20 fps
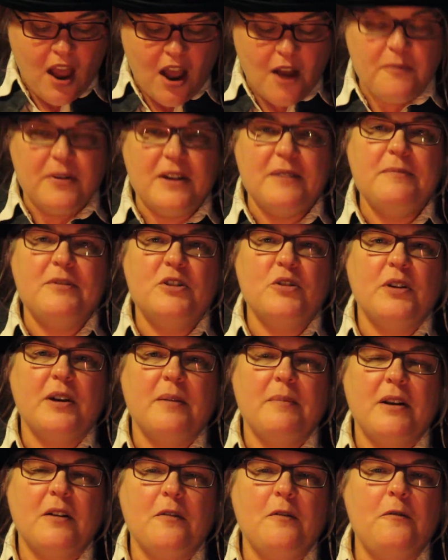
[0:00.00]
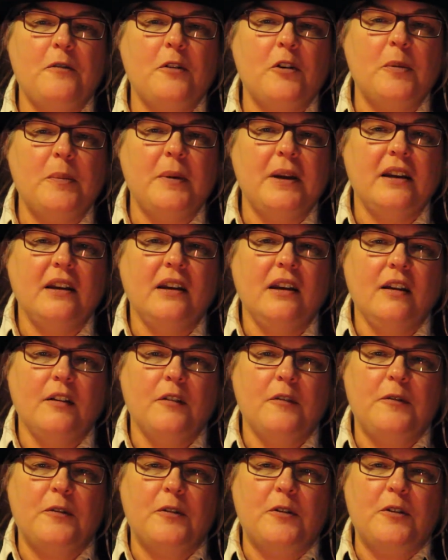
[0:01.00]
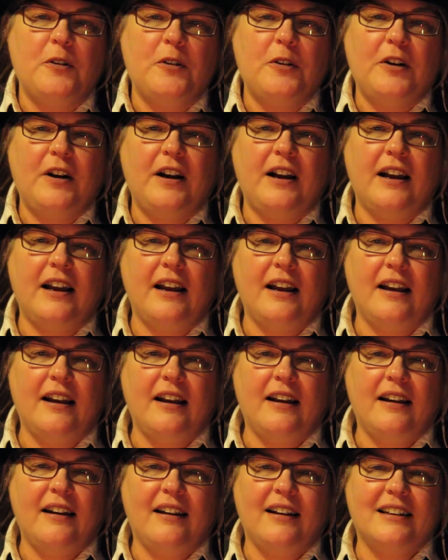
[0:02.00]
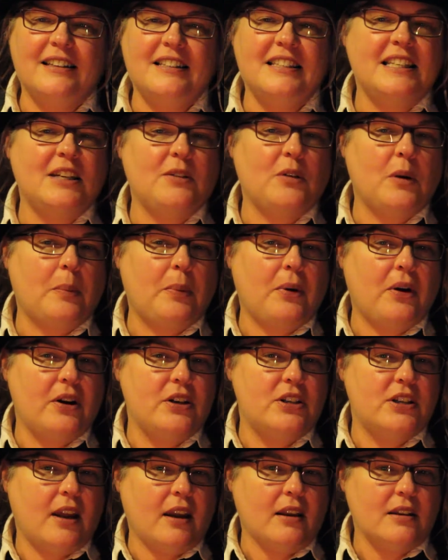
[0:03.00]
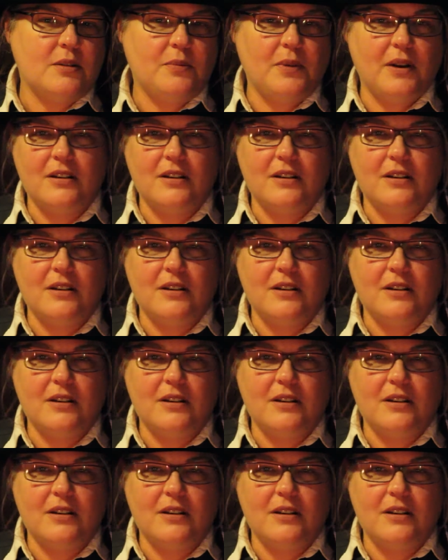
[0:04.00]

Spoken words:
I've been doing a bit of filming for a secret project,